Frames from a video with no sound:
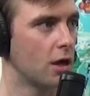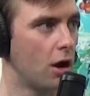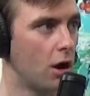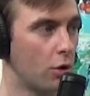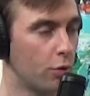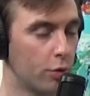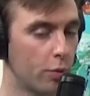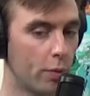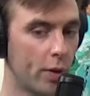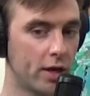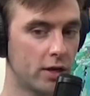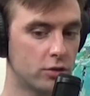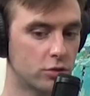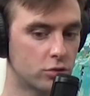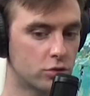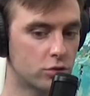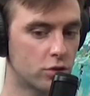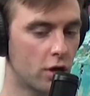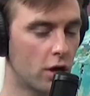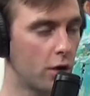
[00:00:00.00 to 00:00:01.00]
Oh,
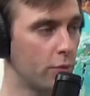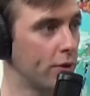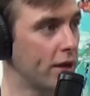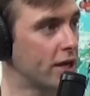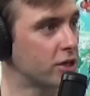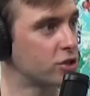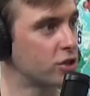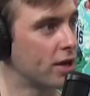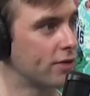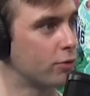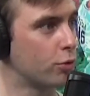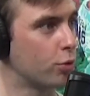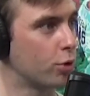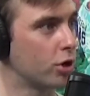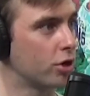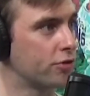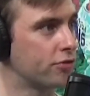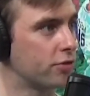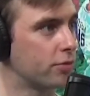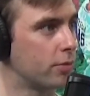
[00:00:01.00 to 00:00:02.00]
wait. We actually have a
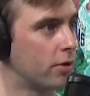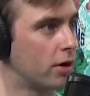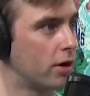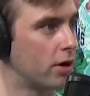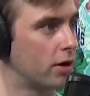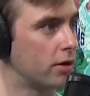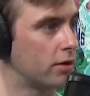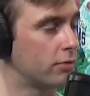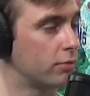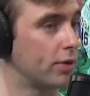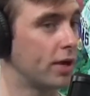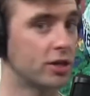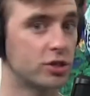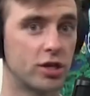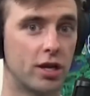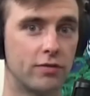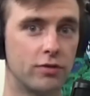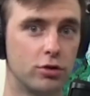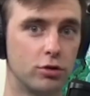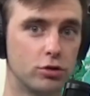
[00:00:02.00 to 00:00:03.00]
word from we actually
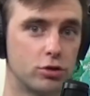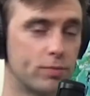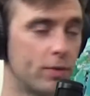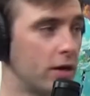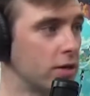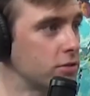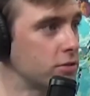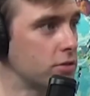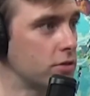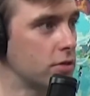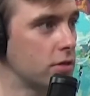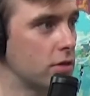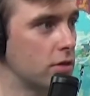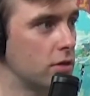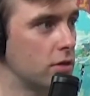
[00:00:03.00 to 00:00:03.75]
have a new sponsor.